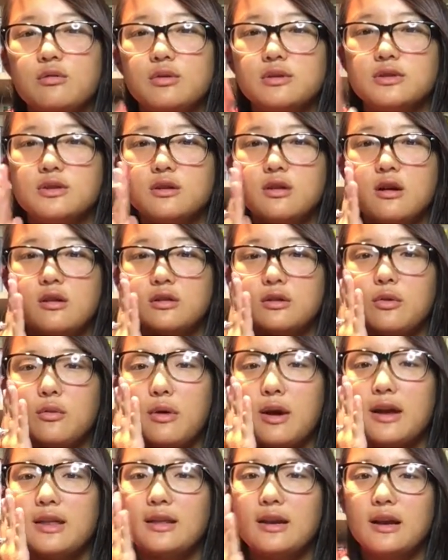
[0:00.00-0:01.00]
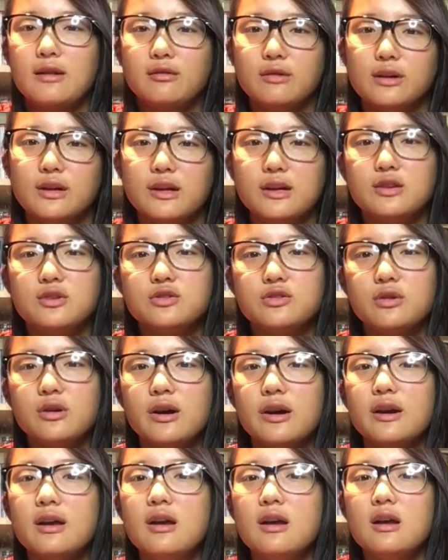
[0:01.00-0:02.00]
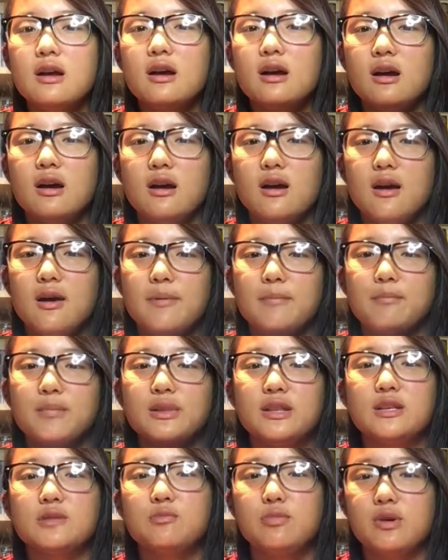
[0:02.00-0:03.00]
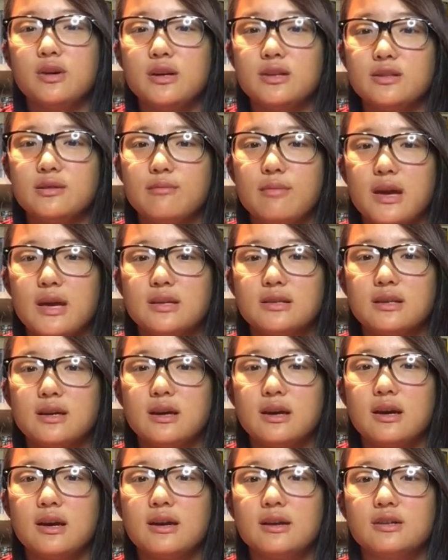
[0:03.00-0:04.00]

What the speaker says: ones along the way that I really enjoyed, but this book is amazing.